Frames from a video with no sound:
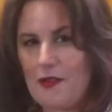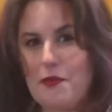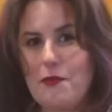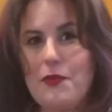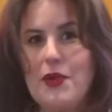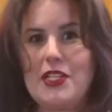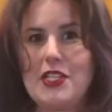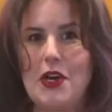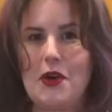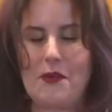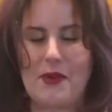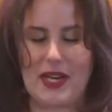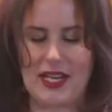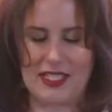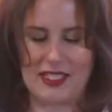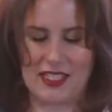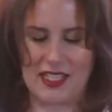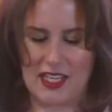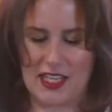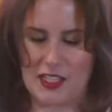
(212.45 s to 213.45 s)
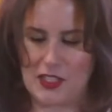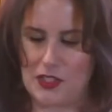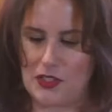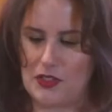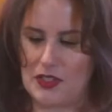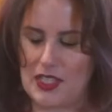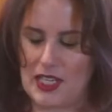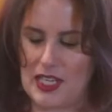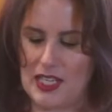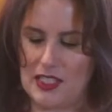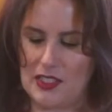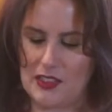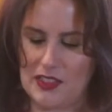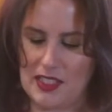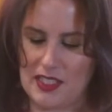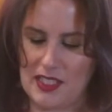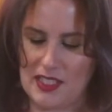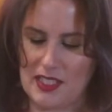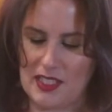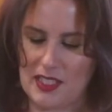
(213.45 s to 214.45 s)
We don't want it to get too
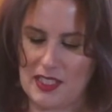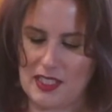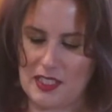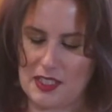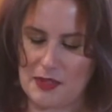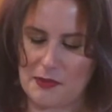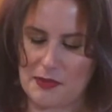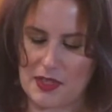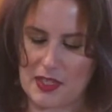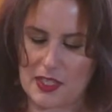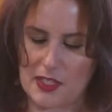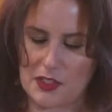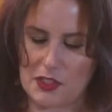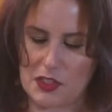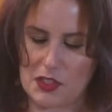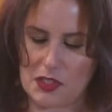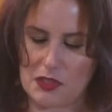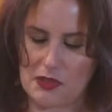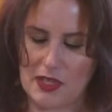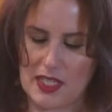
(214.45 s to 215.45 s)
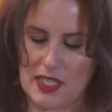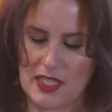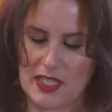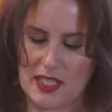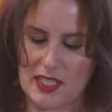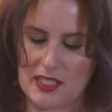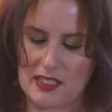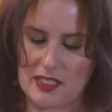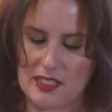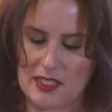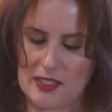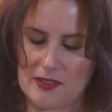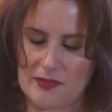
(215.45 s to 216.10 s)
diluted. Then we're gonna strain it